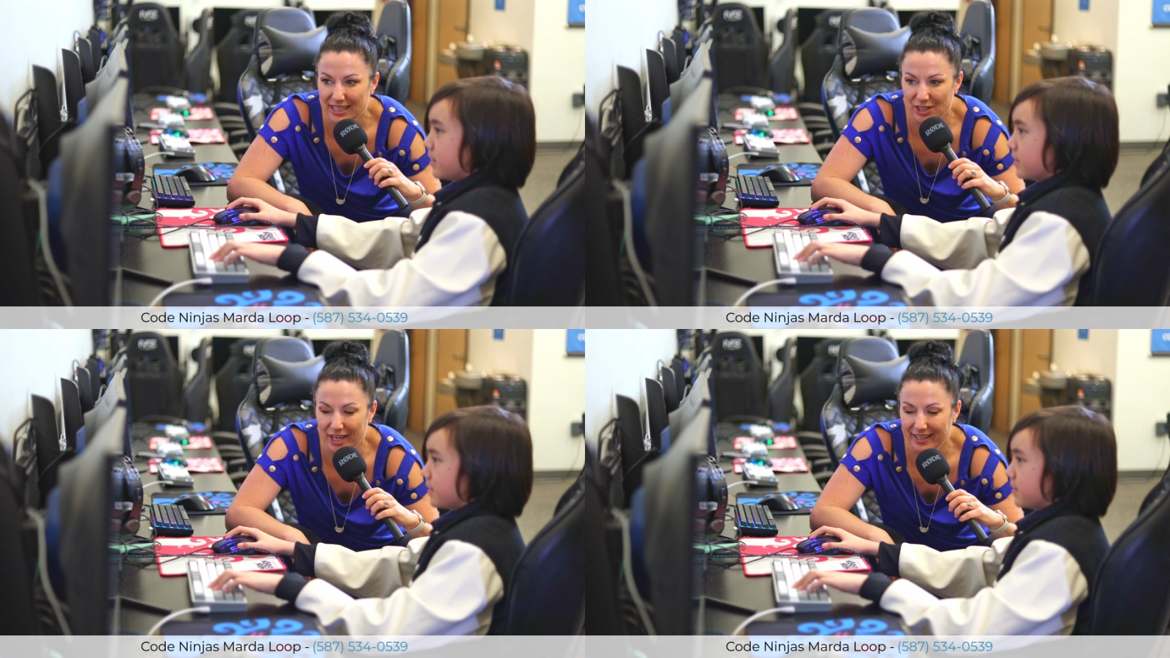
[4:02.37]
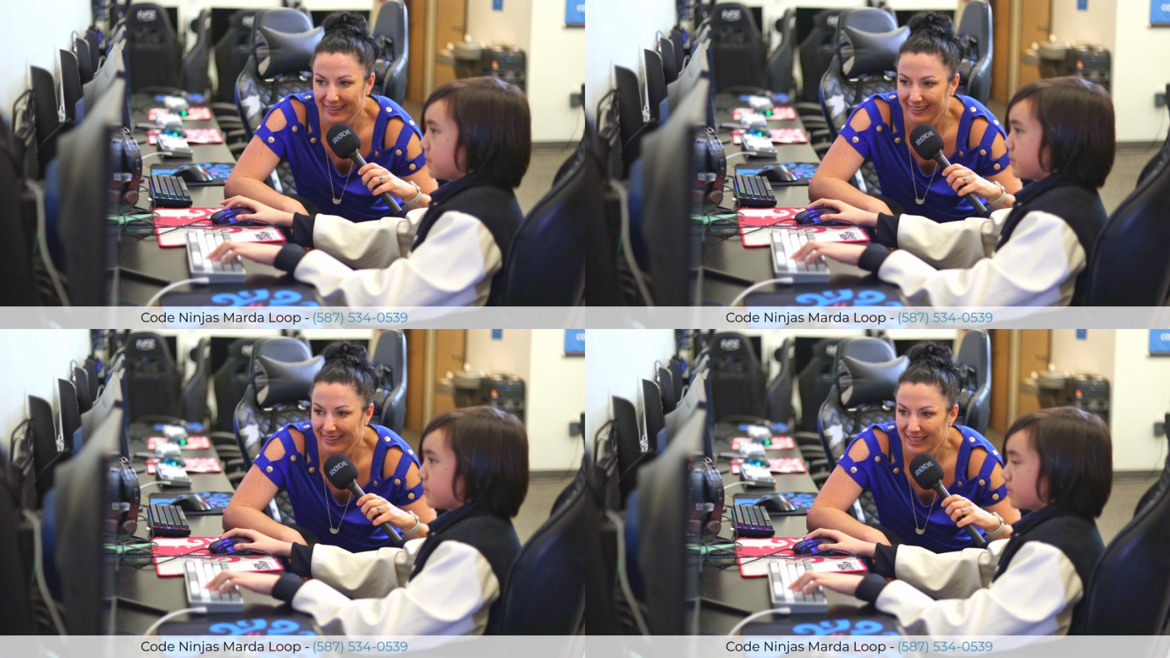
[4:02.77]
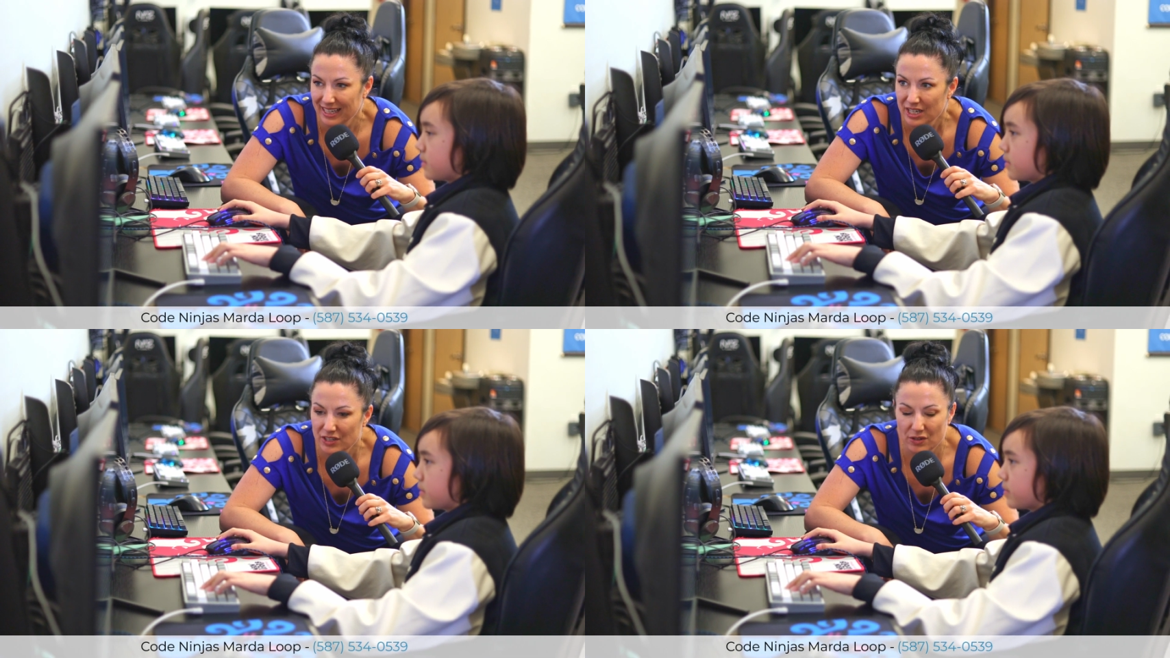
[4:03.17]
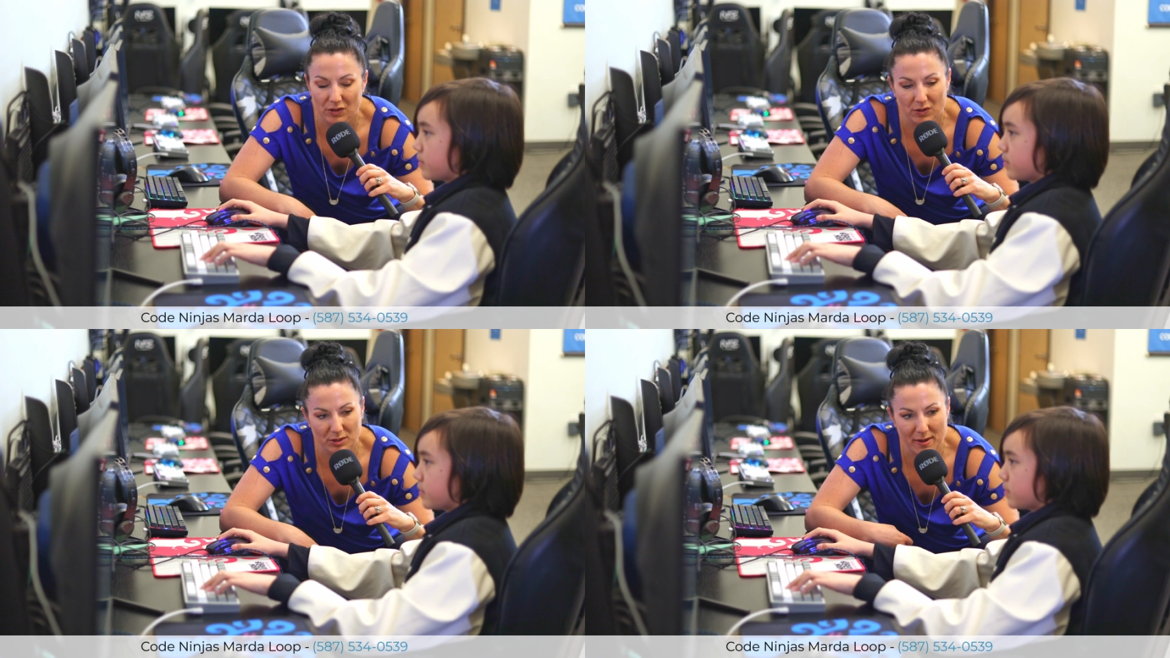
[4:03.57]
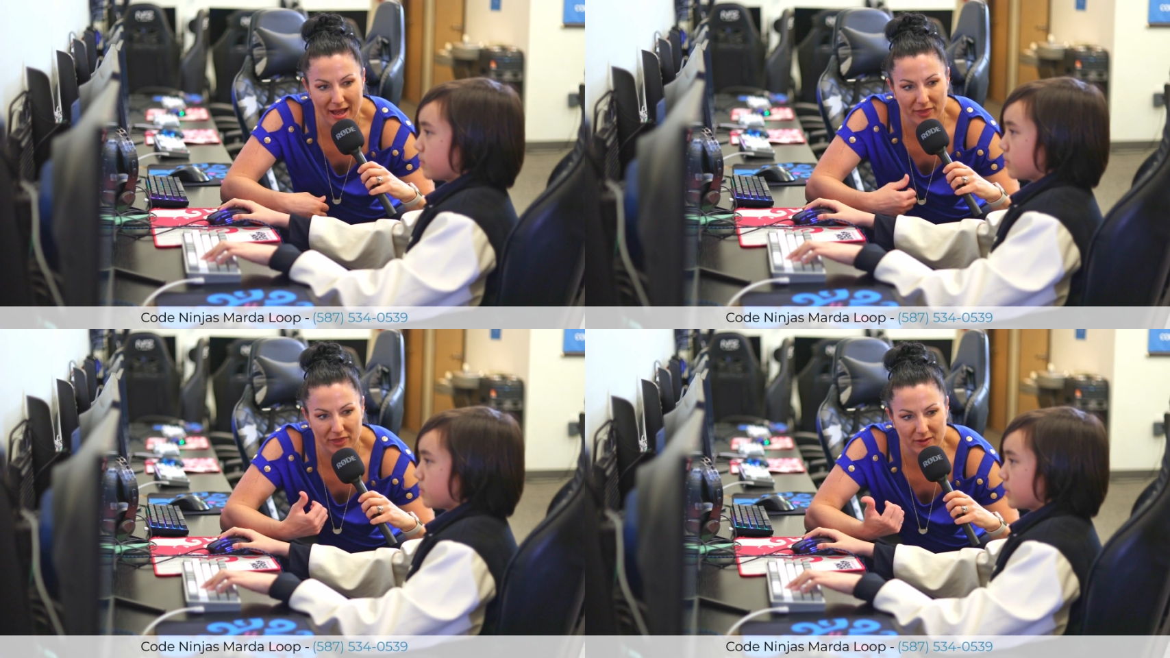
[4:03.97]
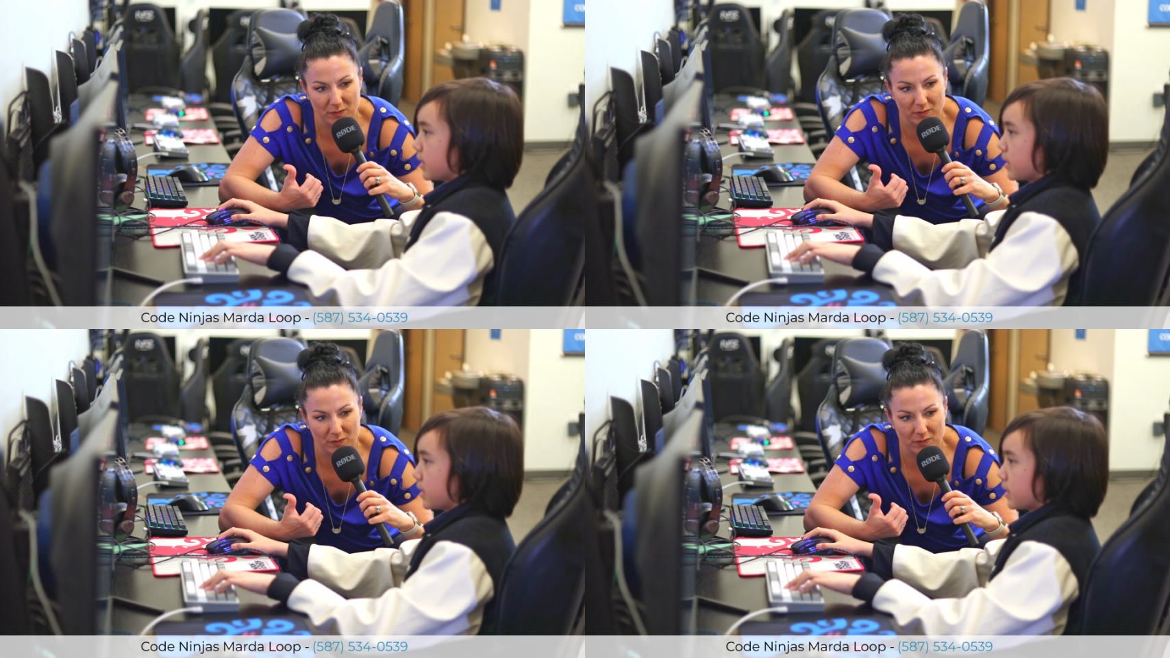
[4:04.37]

Speaker 1: That's good. Do you use math